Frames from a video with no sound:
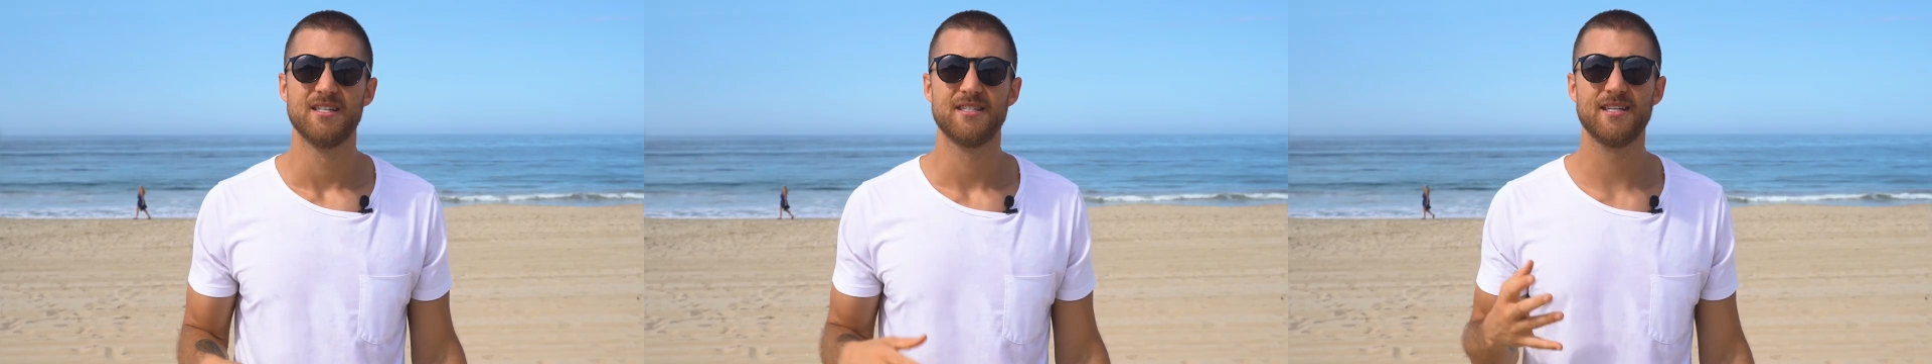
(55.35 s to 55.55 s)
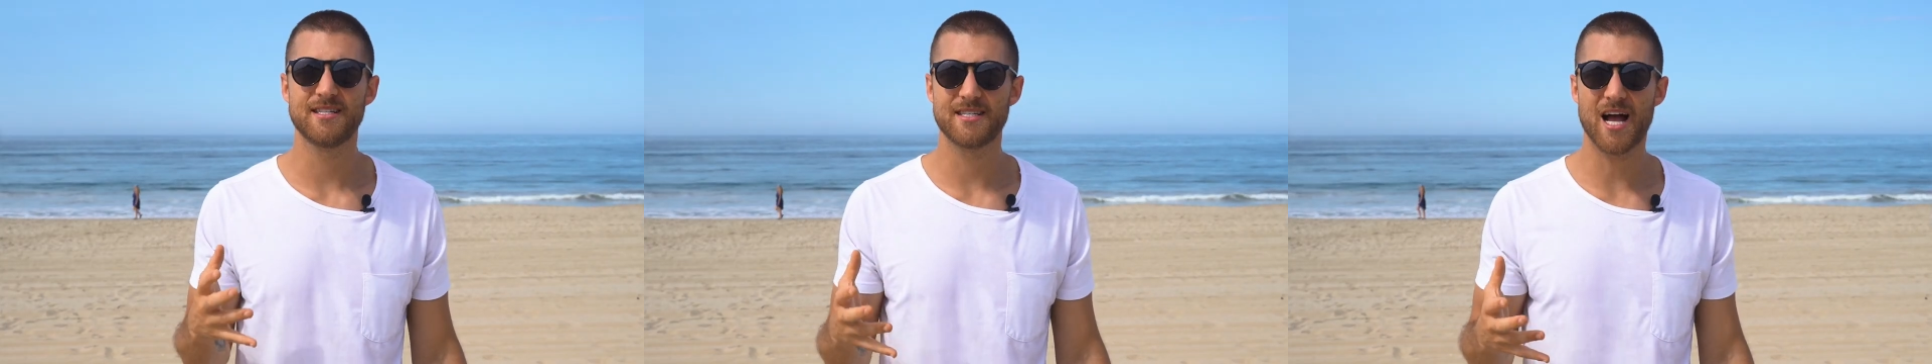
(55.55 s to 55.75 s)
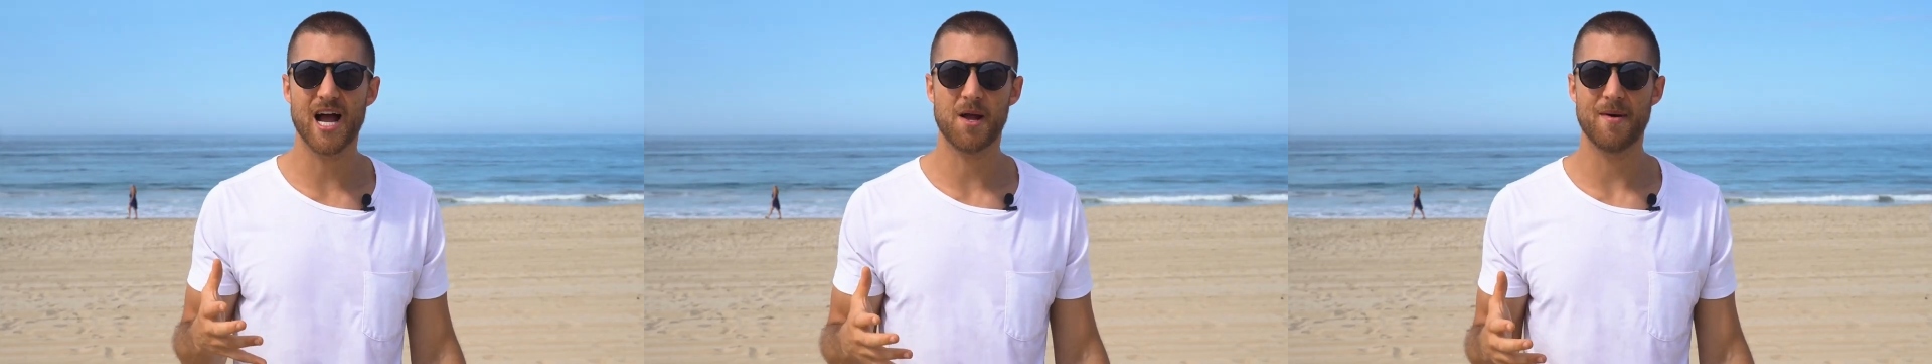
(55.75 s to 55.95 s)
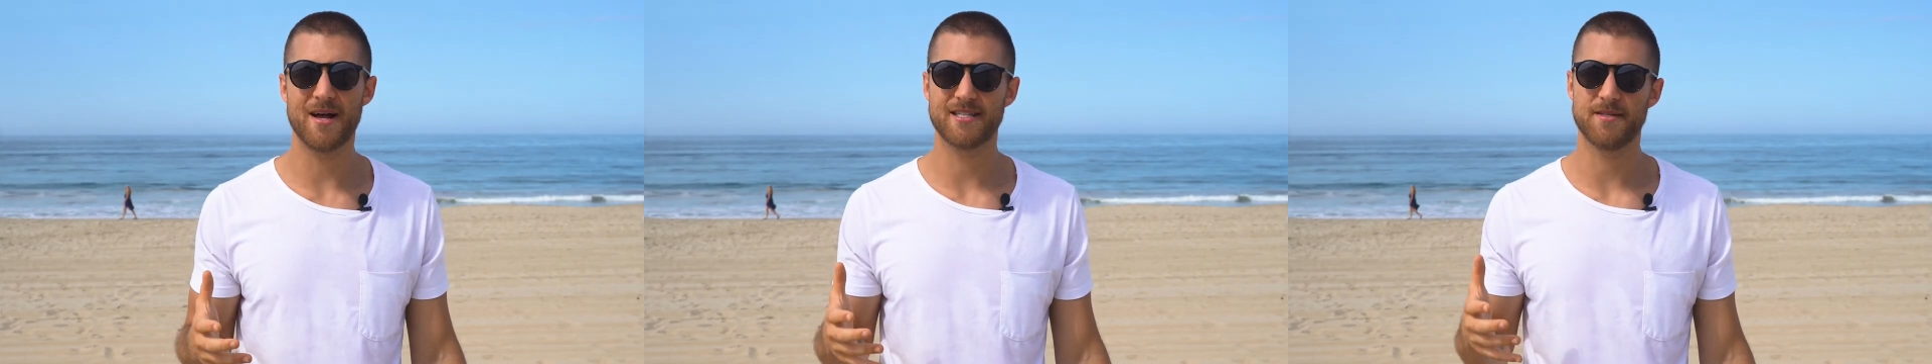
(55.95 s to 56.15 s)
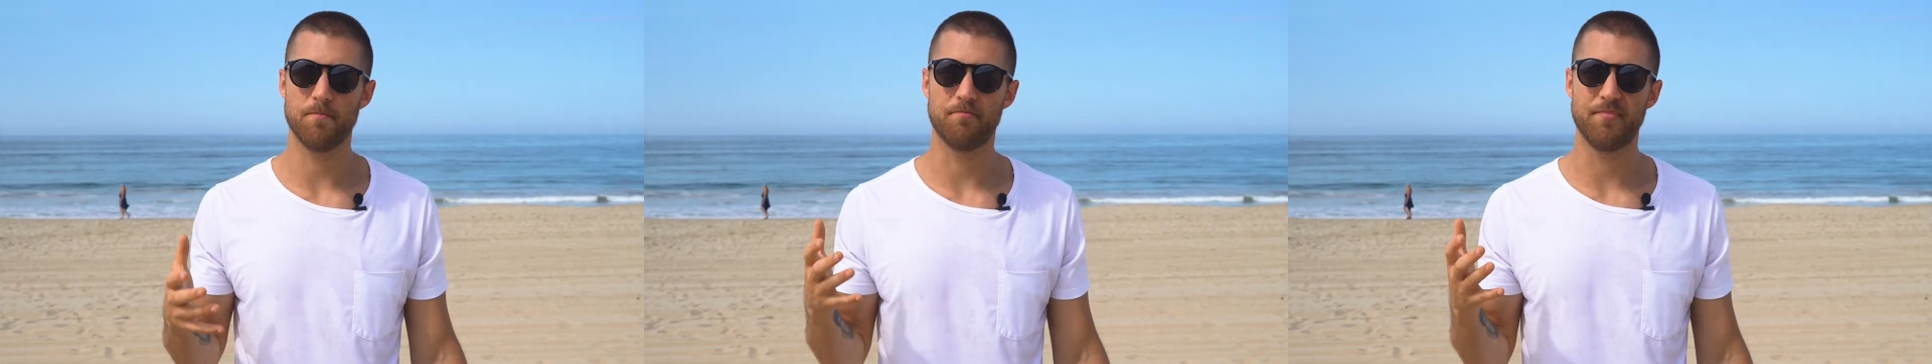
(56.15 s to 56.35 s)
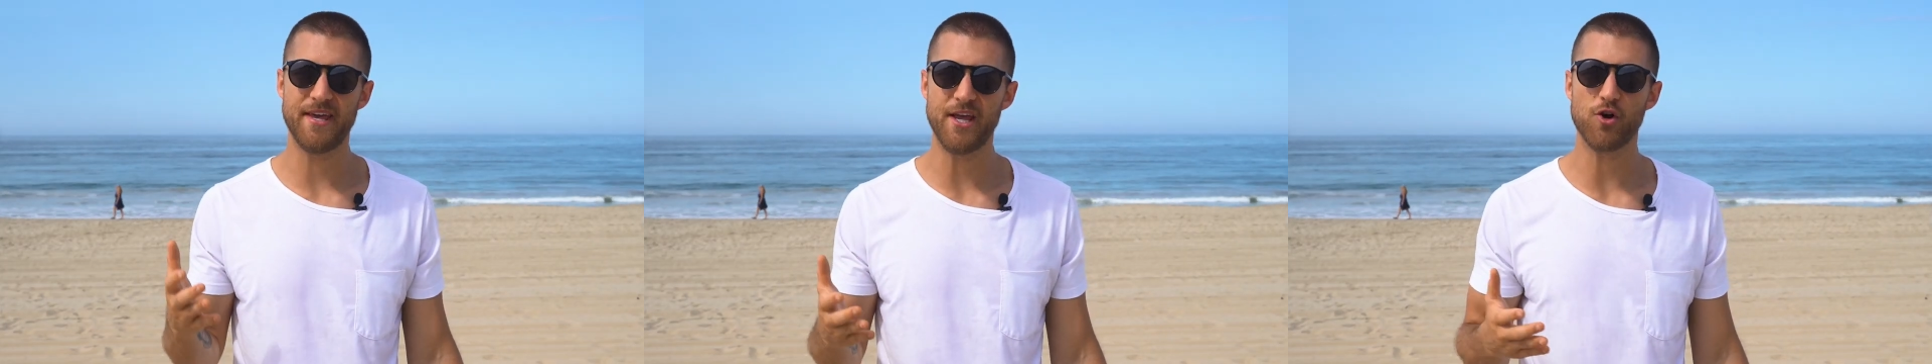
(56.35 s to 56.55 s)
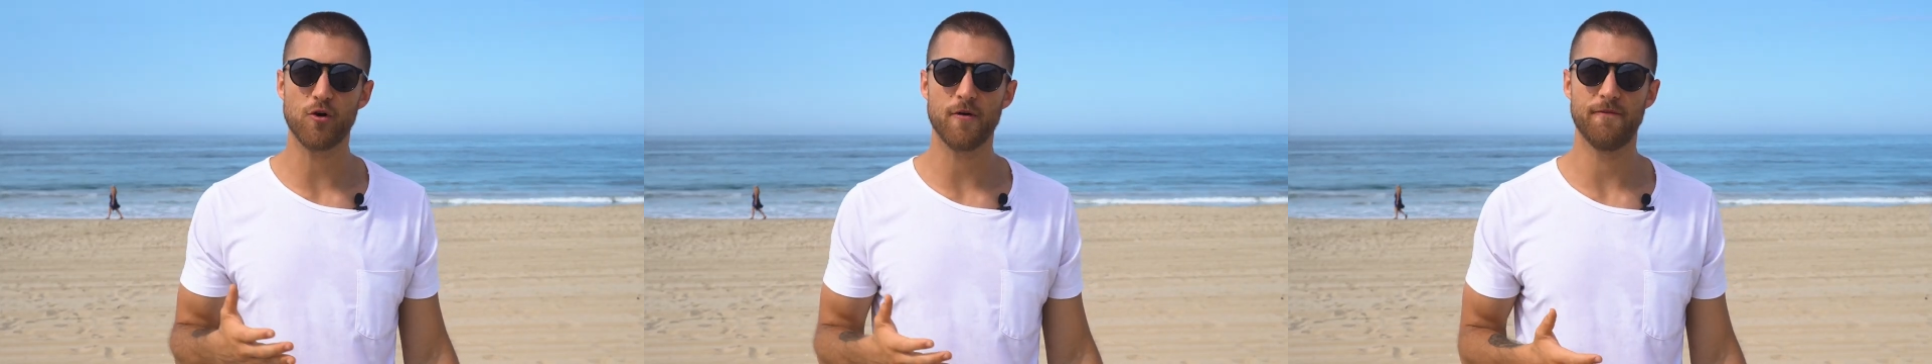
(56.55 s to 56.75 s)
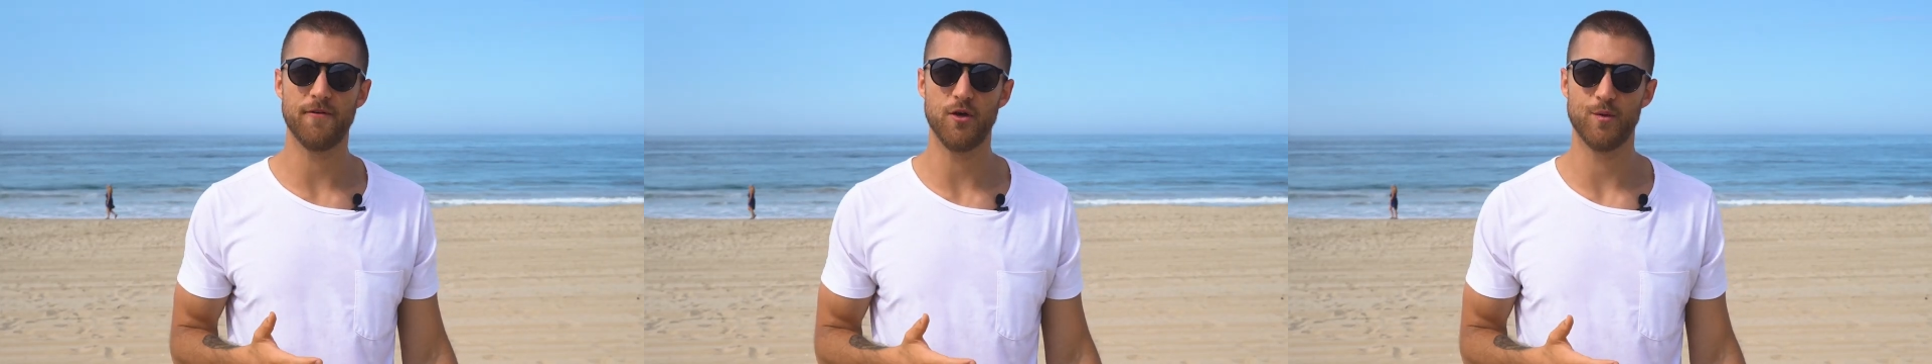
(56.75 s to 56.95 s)
So let's talk about some
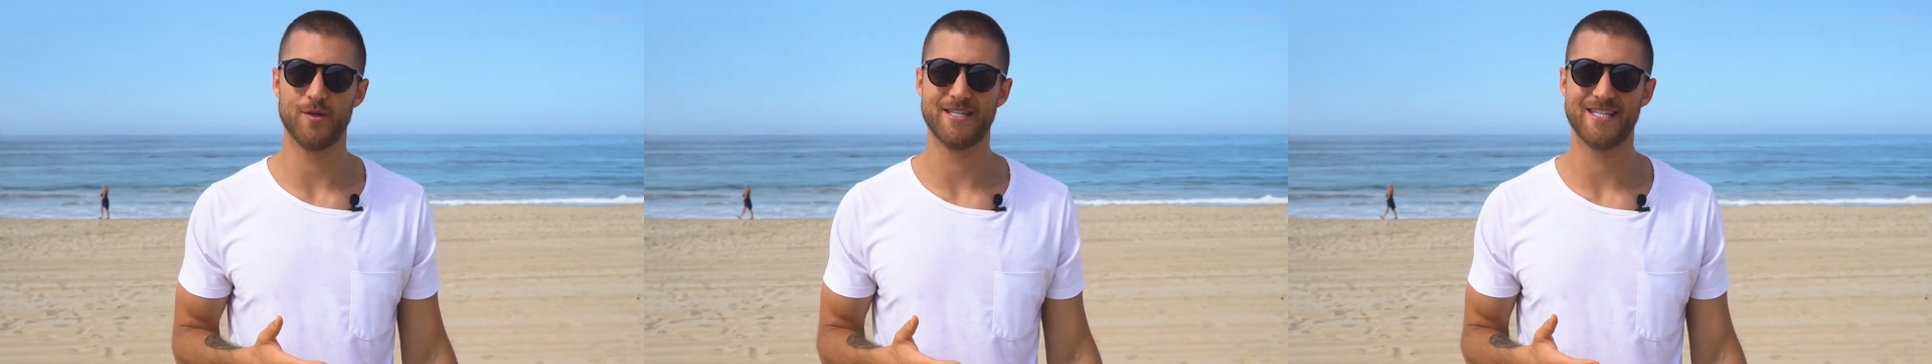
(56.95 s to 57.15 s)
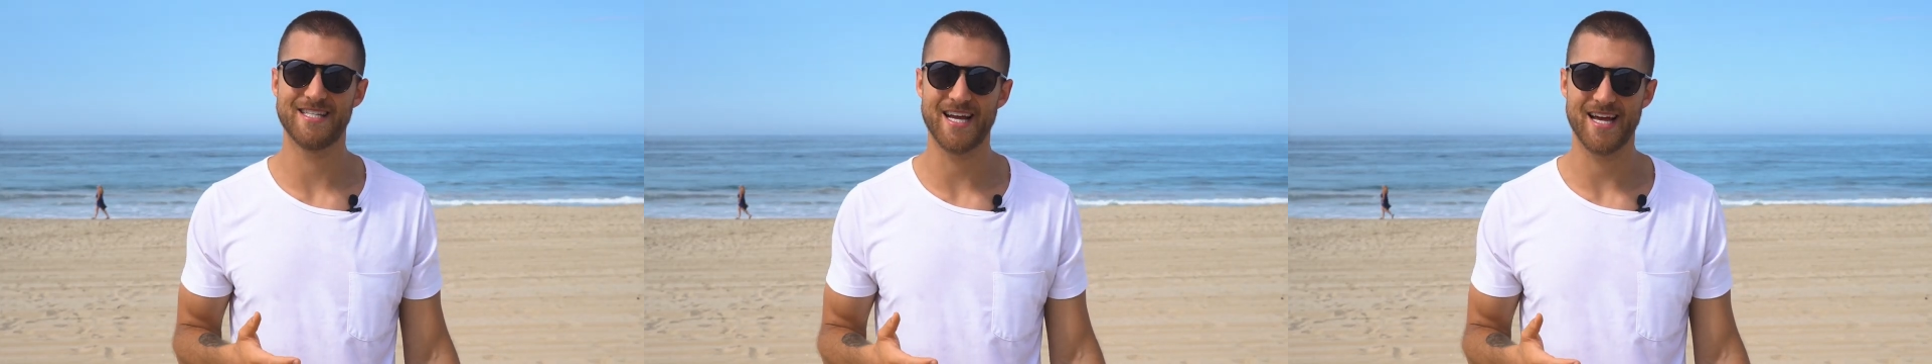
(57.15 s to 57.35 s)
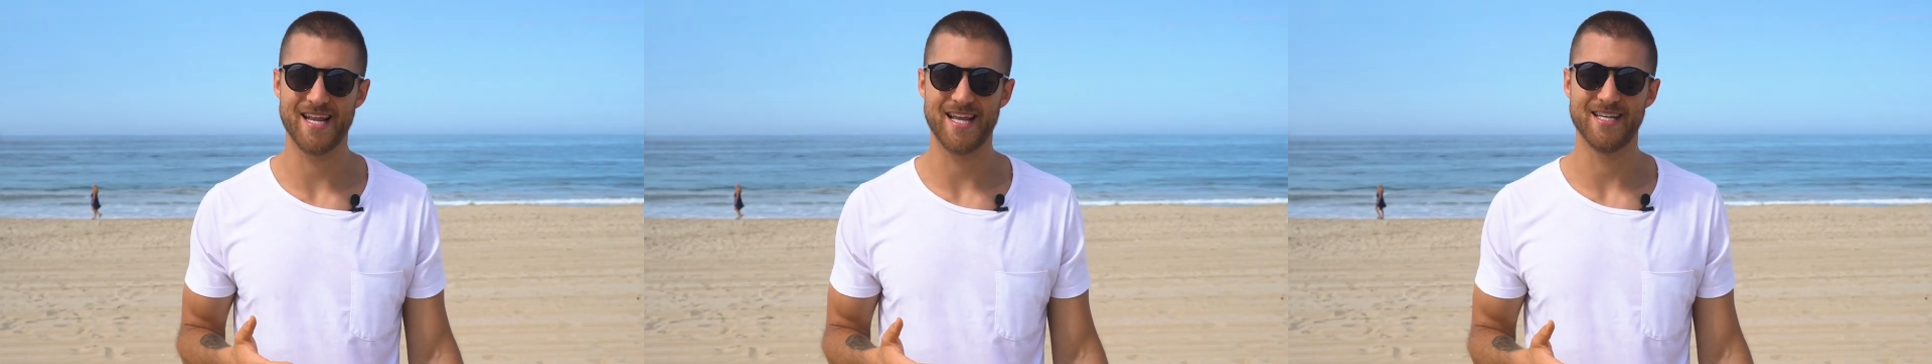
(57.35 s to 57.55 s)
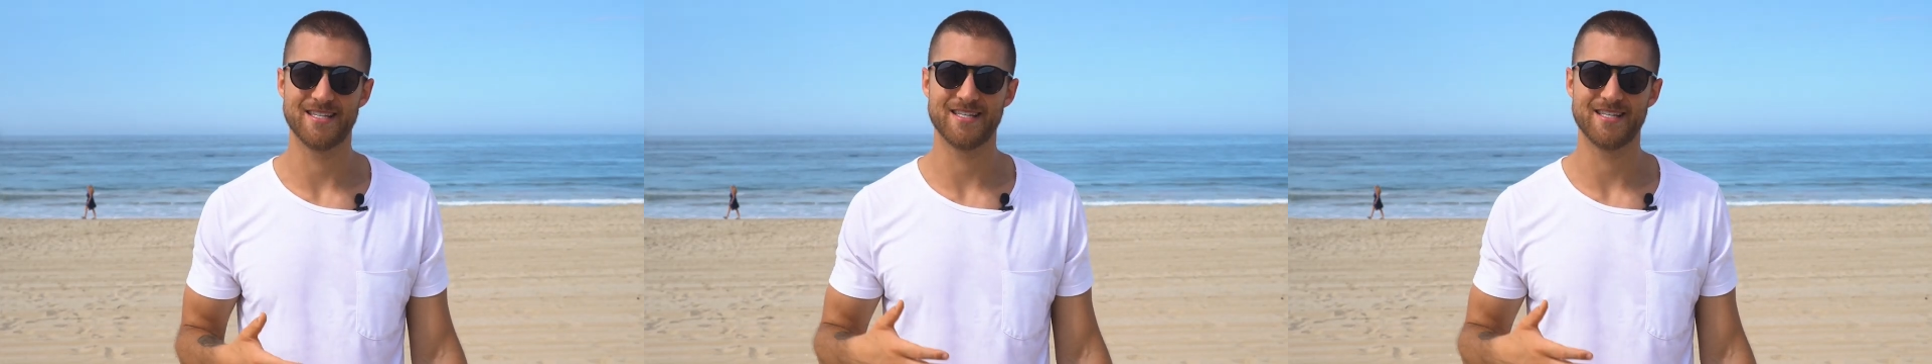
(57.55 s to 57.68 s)
peer-reviewed studies,